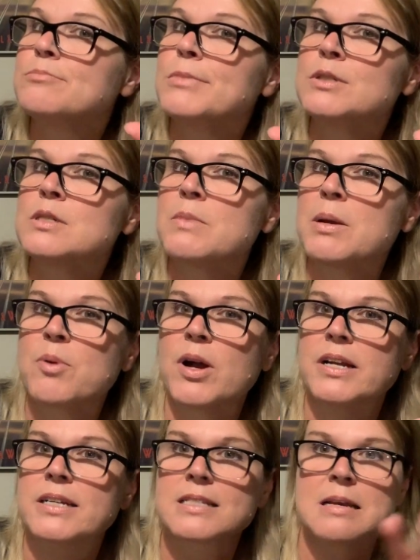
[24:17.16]
most of my
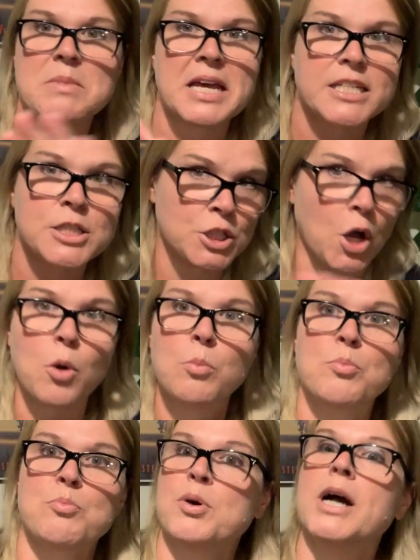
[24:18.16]
products. I'm like, don't
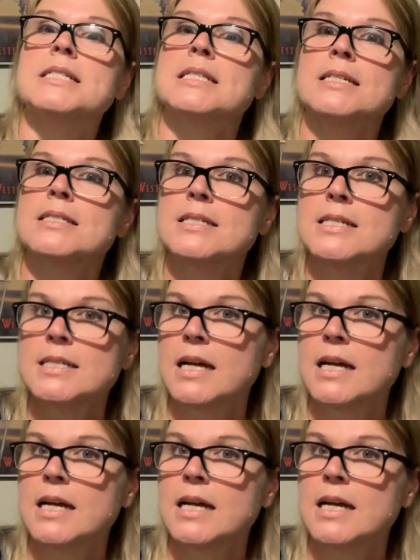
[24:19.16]
process it.